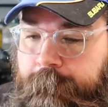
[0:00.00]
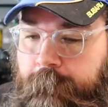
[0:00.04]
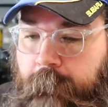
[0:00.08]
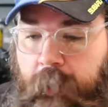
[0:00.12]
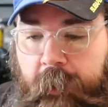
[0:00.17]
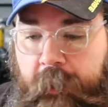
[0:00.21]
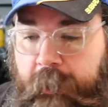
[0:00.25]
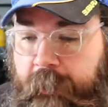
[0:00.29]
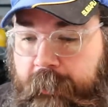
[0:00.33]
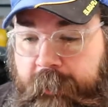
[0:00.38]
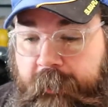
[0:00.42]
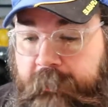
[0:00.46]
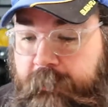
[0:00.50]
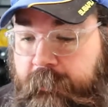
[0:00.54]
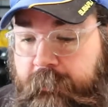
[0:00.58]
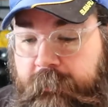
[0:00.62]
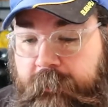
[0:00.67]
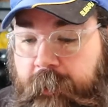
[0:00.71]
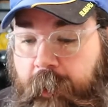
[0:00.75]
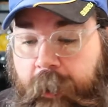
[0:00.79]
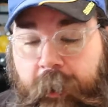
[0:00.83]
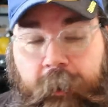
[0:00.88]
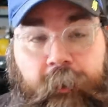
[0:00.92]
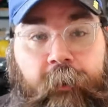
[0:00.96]
and I guess
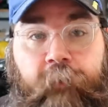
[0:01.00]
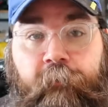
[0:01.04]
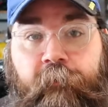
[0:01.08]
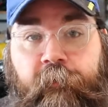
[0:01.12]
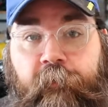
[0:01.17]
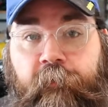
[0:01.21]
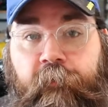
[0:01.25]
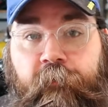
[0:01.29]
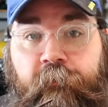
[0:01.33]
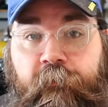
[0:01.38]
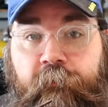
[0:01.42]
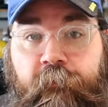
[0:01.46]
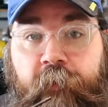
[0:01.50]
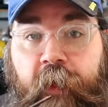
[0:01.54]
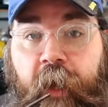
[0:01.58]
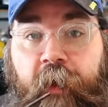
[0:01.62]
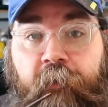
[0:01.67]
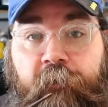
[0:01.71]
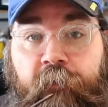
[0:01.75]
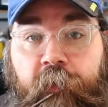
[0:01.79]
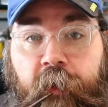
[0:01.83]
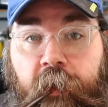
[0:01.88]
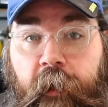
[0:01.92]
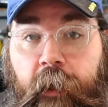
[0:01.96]
it's a high level of
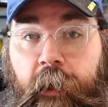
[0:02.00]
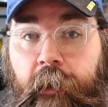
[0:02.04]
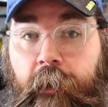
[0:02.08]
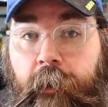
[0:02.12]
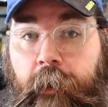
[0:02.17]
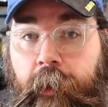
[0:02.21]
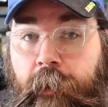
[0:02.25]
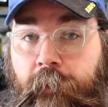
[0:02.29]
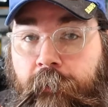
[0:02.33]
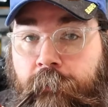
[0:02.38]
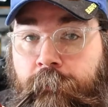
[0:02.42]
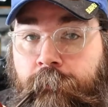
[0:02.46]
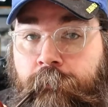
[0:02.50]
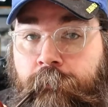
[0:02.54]
caffeine. I don't know.